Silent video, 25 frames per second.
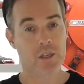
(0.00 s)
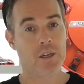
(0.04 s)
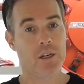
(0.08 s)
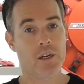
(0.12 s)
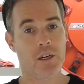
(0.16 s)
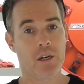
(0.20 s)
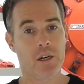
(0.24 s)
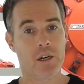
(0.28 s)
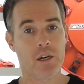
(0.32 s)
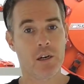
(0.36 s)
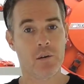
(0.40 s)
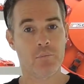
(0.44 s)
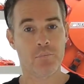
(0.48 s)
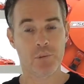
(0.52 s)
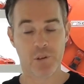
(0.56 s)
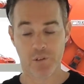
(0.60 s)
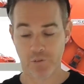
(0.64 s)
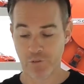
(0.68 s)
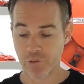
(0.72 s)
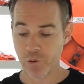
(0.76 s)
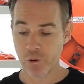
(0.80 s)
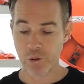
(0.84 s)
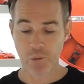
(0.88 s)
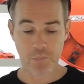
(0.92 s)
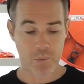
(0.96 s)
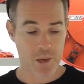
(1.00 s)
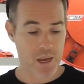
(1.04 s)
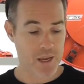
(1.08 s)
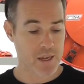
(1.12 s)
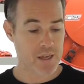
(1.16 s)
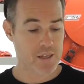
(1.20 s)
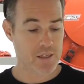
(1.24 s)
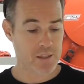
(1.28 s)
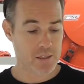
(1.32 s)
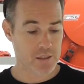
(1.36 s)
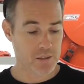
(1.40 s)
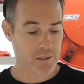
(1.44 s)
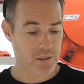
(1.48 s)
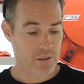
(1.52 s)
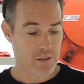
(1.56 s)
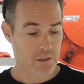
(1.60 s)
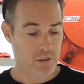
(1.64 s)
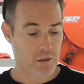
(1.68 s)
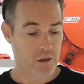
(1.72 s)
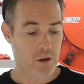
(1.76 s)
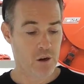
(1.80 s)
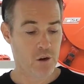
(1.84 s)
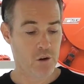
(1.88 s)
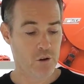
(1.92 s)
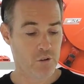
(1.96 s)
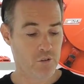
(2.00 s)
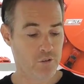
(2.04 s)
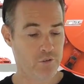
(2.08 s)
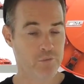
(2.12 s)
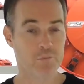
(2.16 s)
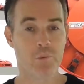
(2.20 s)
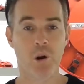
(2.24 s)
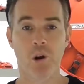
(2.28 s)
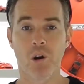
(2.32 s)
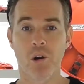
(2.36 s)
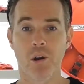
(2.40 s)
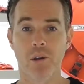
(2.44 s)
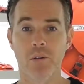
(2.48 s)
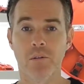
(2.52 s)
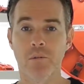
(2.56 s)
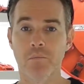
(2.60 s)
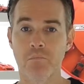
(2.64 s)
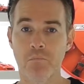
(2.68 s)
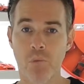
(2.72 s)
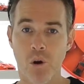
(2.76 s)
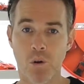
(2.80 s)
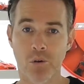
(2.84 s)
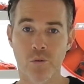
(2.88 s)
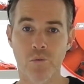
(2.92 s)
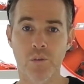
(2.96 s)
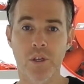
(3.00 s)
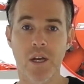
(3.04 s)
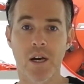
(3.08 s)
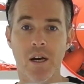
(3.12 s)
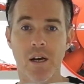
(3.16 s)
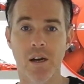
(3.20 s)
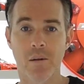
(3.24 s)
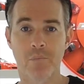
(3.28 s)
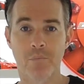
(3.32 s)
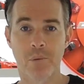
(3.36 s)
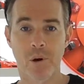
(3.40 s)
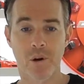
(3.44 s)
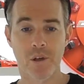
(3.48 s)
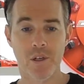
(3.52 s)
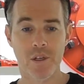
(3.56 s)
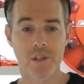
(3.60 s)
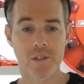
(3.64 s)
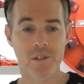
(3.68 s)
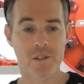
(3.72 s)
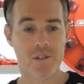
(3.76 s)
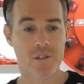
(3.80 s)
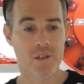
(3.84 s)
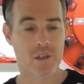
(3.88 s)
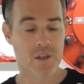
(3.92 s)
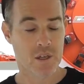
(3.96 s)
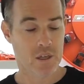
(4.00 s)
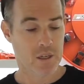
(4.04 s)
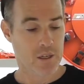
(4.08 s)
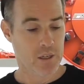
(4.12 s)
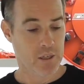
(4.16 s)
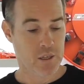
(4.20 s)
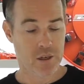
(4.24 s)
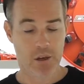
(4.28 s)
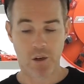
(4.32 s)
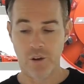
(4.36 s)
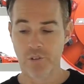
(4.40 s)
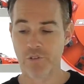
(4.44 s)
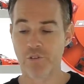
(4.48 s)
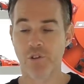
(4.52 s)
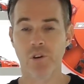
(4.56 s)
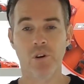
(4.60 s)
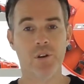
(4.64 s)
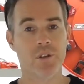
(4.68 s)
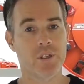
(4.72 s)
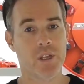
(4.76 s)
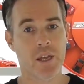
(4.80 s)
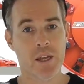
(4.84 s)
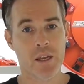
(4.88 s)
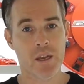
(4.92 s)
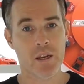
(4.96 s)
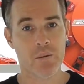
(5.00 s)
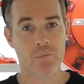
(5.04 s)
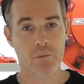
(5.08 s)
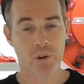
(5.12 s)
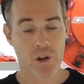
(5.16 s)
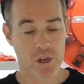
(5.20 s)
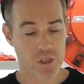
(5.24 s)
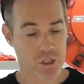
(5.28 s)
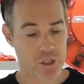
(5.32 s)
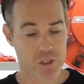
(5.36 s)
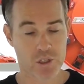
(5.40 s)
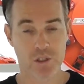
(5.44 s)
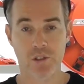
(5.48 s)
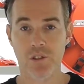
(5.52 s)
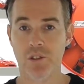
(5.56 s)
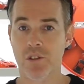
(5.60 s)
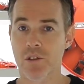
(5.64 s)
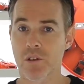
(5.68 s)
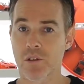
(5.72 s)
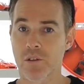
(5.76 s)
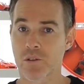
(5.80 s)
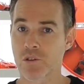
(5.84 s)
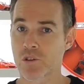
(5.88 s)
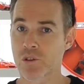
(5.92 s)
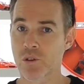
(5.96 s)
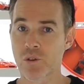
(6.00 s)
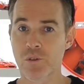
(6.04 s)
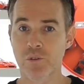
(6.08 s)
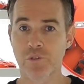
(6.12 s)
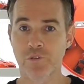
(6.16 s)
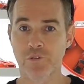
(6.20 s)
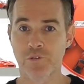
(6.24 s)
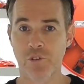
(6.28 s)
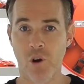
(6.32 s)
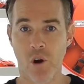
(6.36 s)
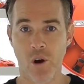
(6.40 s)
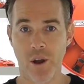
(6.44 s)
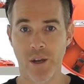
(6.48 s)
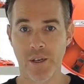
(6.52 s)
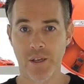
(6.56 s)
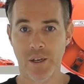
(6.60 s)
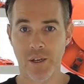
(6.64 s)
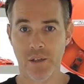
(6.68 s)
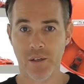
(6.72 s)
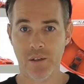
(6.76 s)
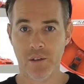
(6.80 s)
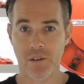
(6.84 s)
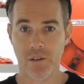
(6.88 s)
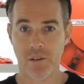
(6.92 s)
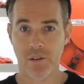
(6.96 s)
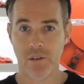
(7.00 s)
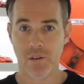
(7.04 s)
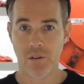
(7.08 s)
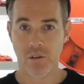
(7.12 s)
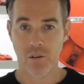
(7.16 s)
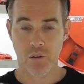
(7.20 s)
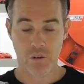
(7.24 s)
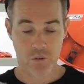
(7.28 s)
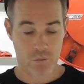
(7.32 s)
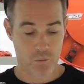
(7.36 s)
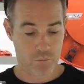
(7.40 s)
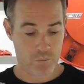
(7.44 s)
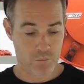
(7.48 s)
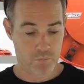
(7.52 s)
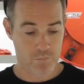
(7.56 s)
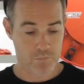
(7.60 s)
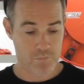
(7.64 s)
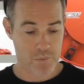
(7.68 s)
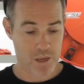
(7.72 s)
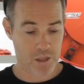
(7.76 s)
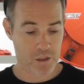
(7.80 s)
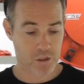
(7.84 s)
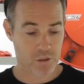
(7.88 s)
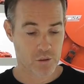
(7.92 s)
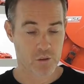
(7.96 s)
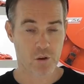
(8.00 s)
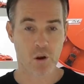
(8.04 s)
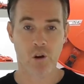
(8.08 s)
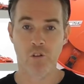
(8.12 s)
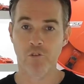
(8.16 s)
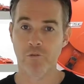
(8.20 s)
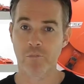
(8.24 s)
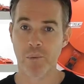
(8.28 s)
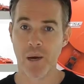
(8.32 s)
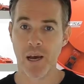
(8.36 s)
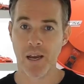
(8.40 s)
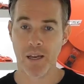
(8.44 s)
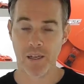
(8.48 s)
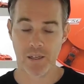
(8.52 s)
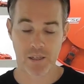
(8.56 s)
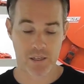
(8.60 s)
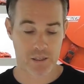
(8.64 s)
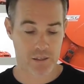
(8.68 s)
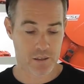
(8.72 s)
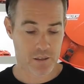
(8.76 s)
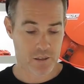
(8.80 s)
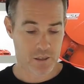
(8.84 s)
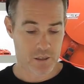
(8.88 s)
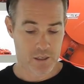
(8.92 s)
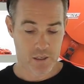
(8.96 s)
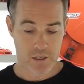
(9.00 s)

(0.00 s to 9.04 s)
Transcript: Uh, but for the painting of my model car bodies, I find the airbrush is too finer method of painting.